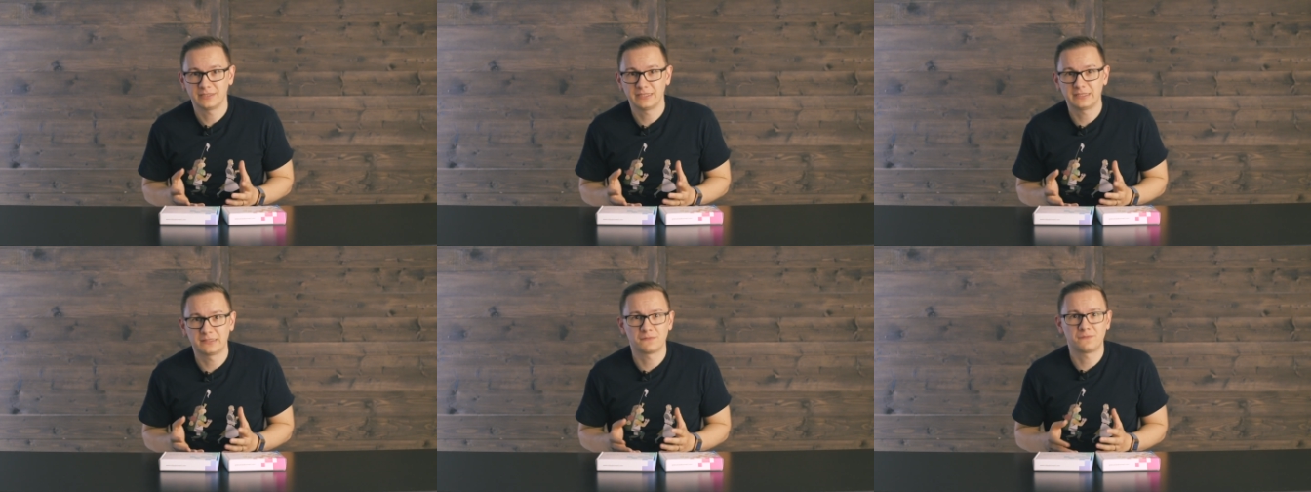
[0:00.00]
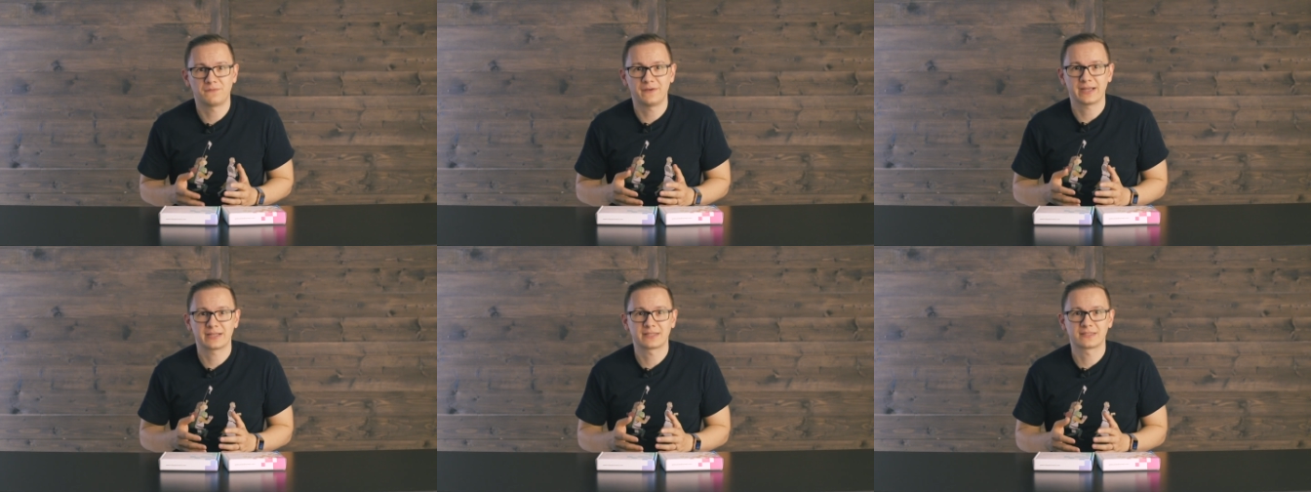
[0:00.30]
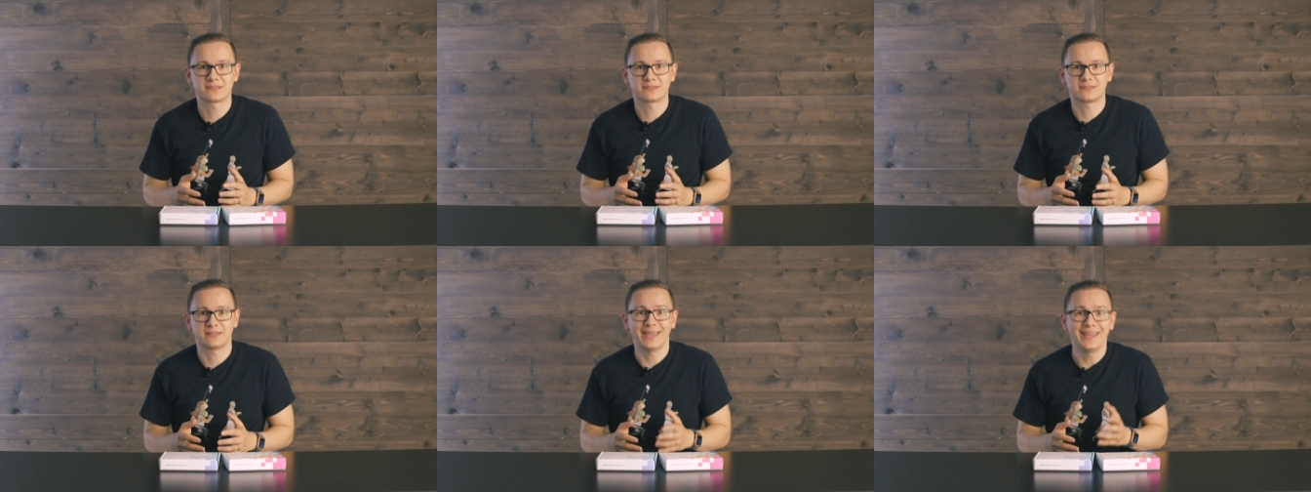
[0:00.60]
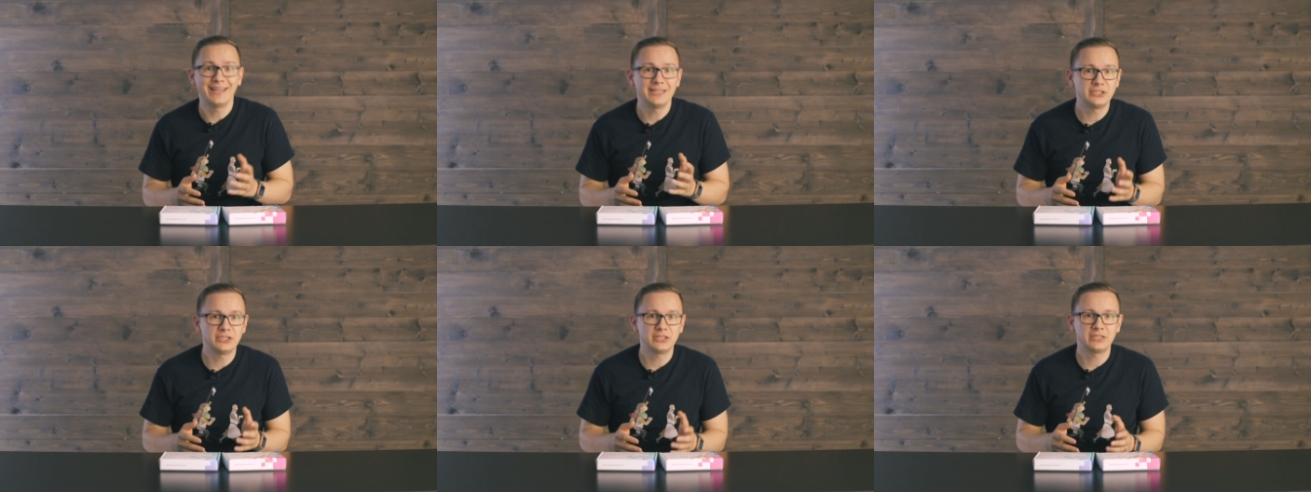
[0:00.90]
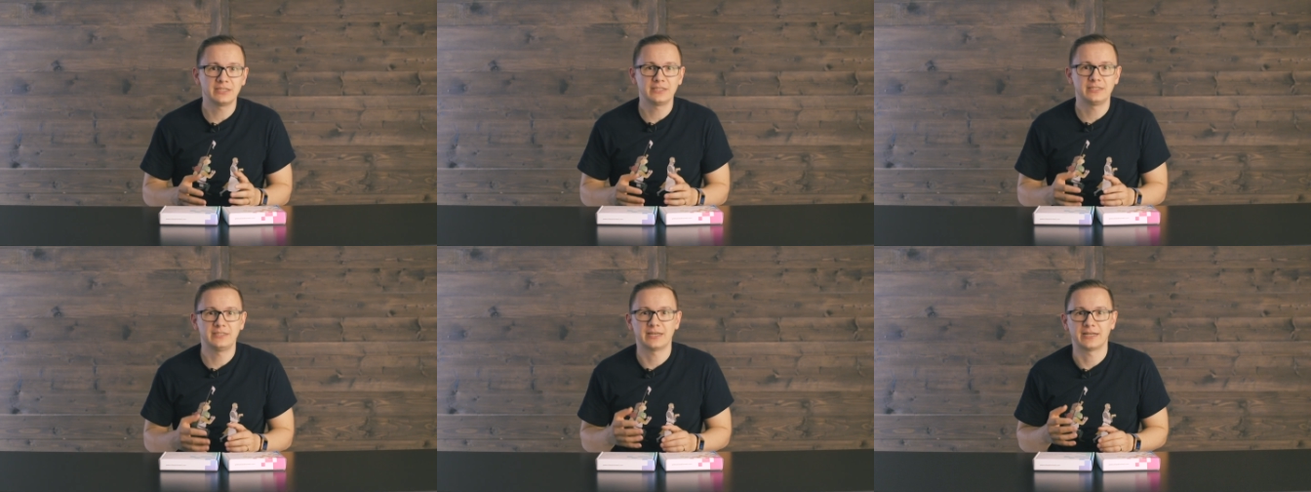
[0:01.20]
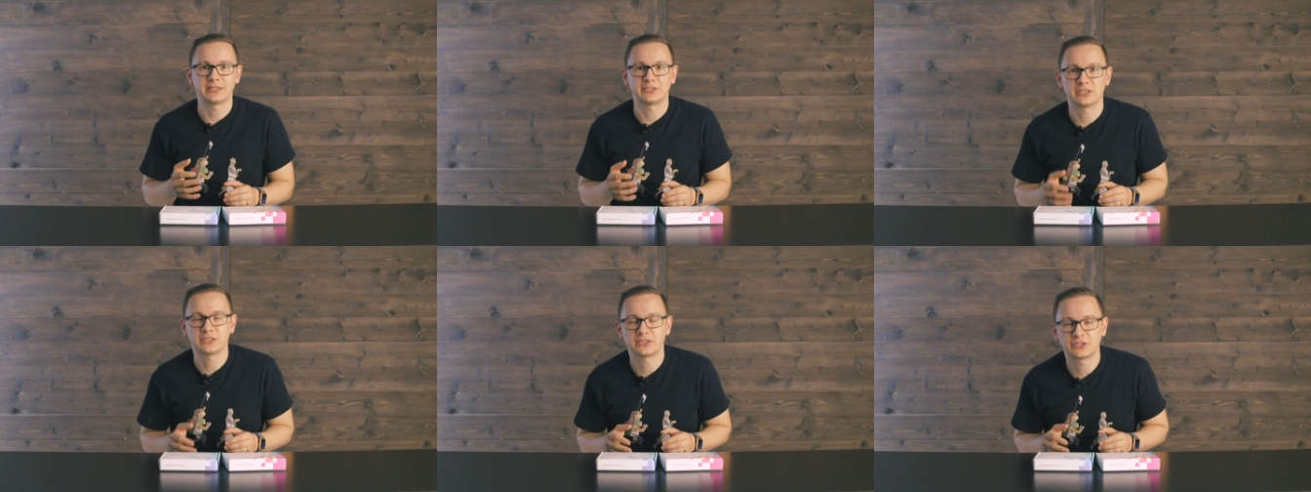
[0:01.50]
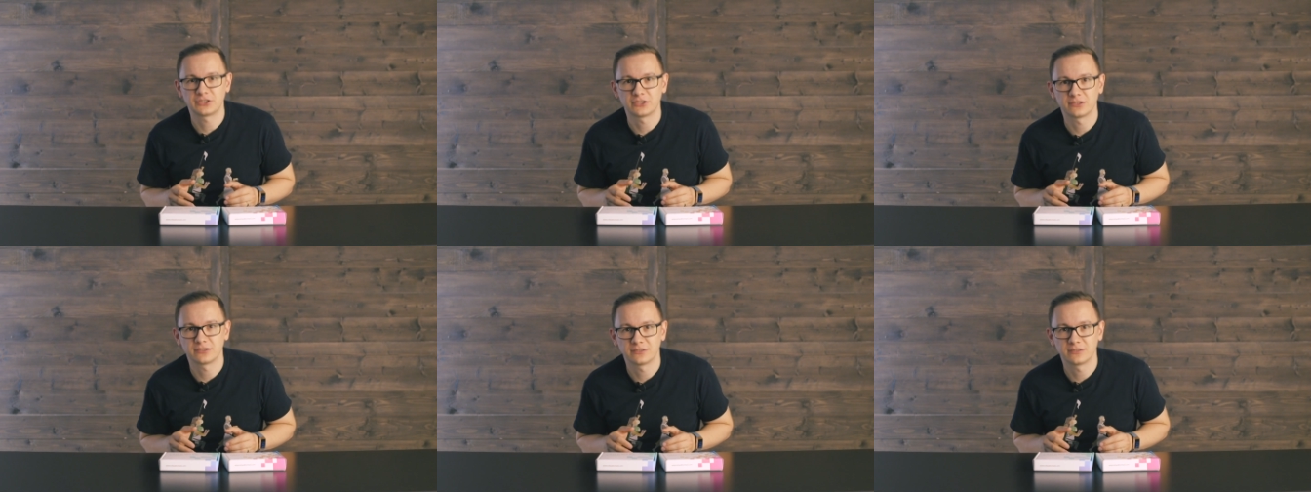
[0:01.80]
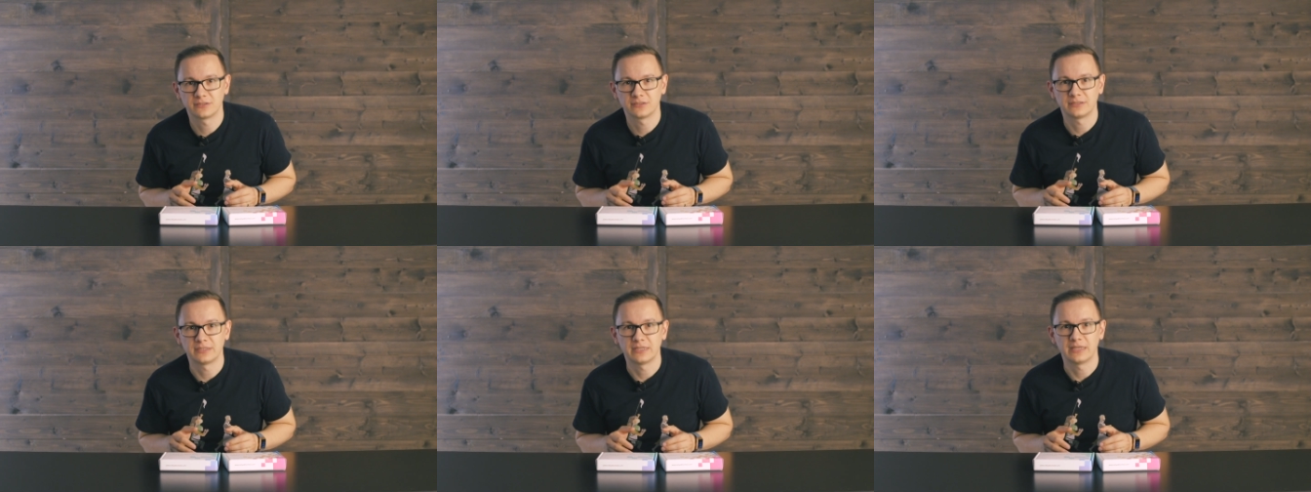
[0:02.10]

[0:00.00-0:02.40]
It affects aging, digestion,